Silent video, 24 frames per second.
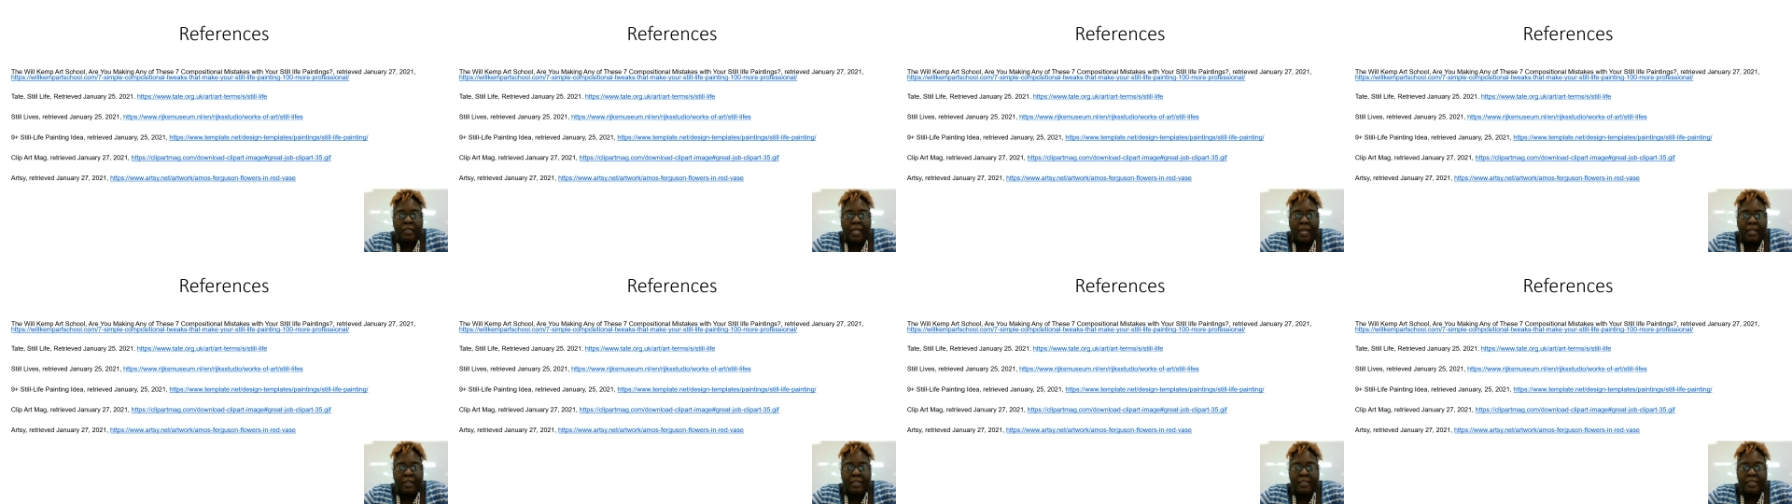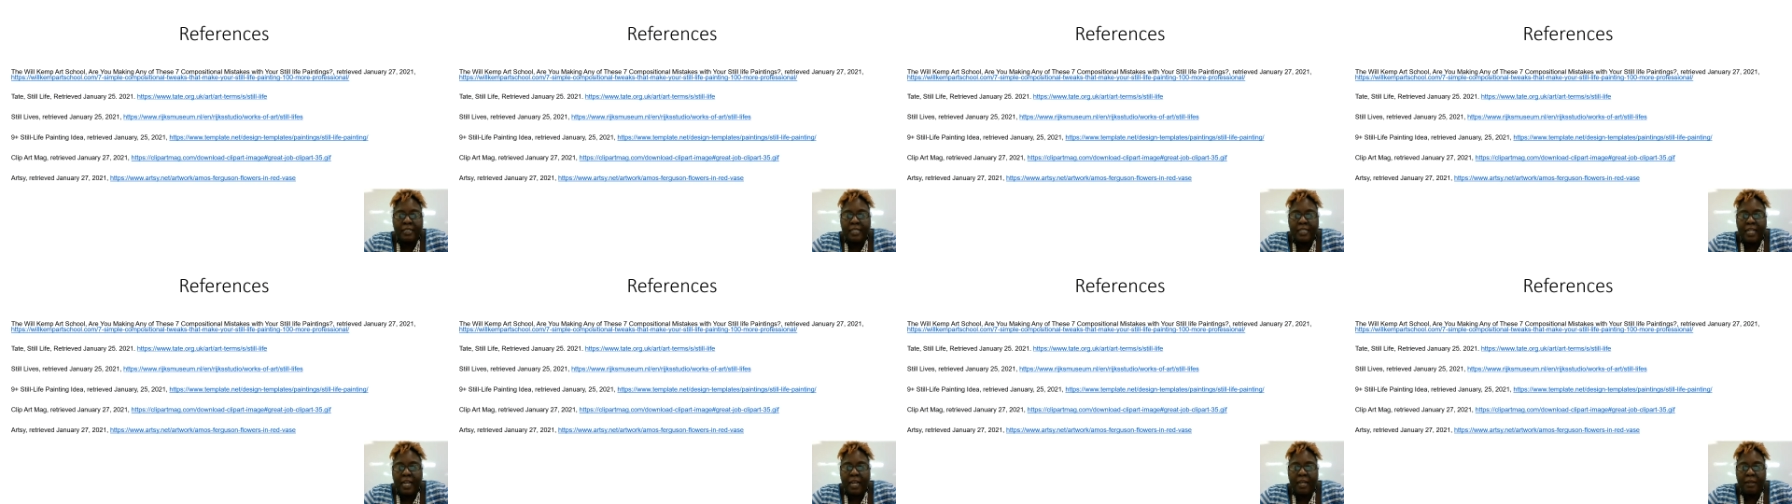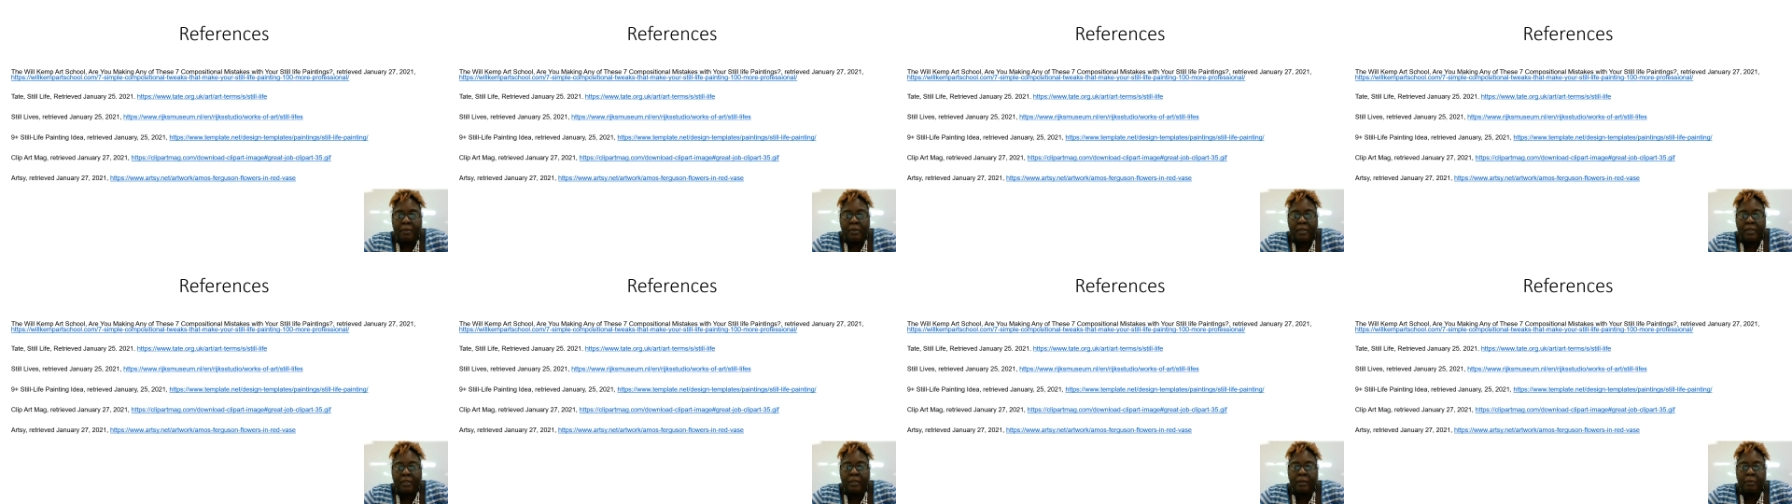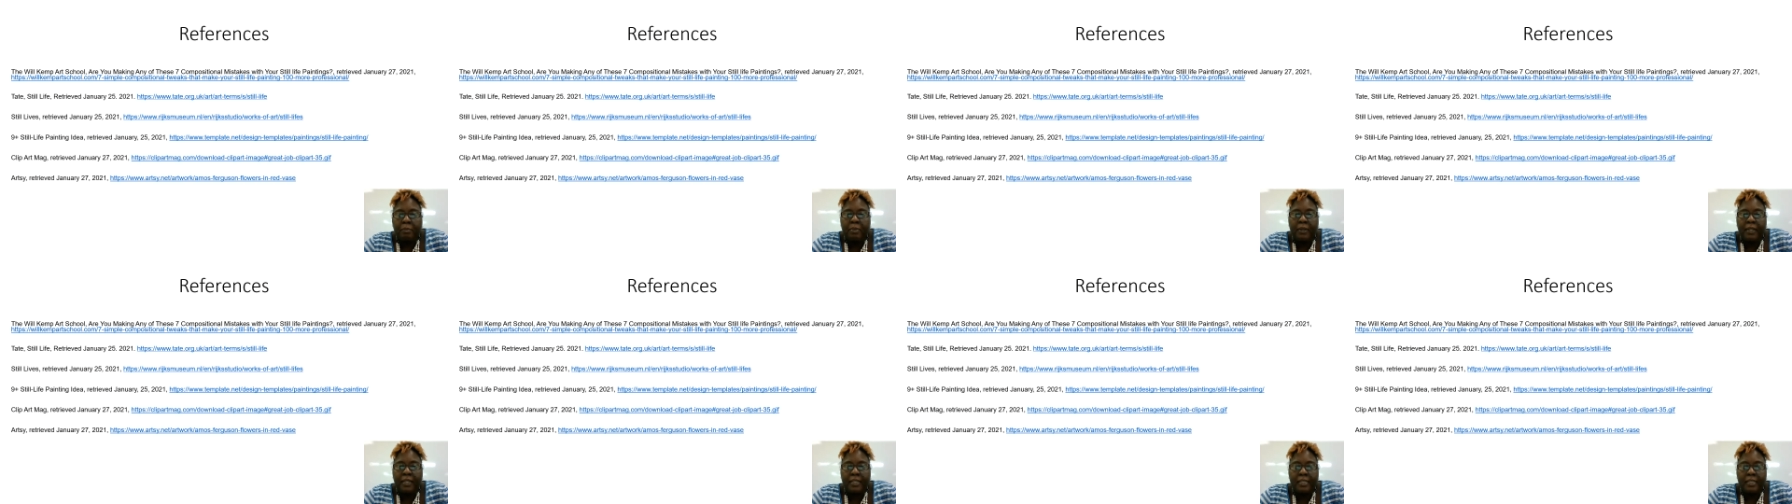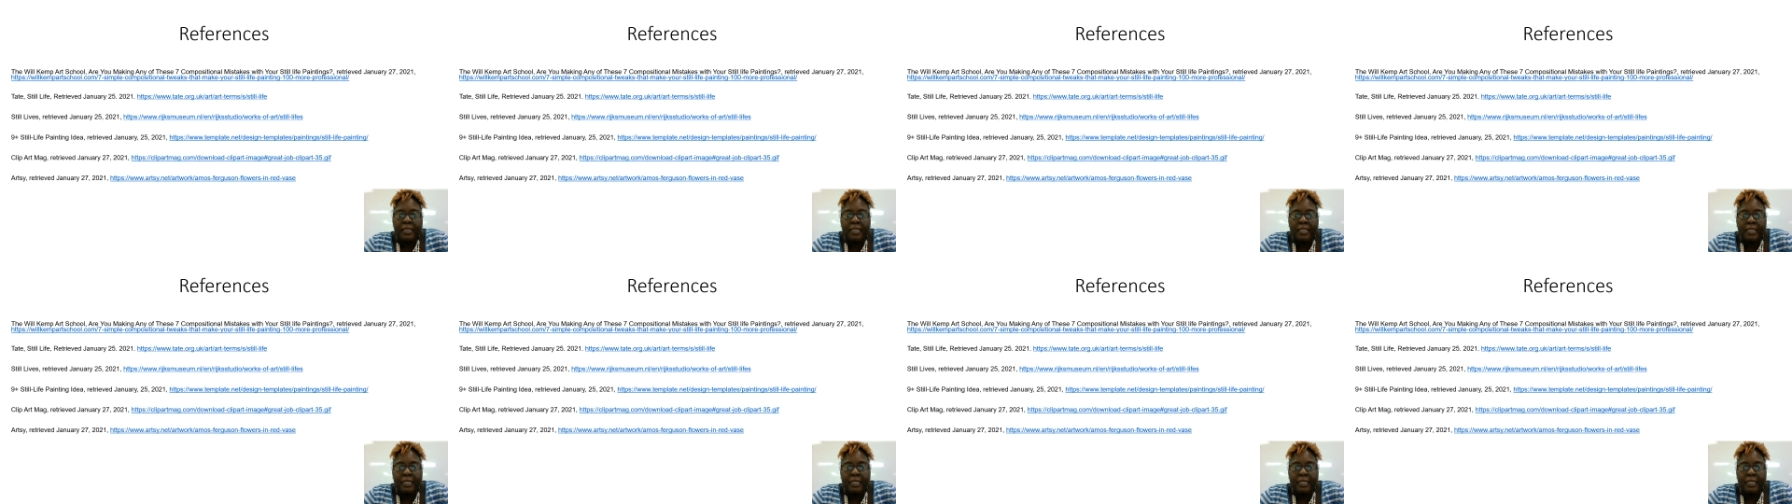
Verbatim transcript: that assignment completed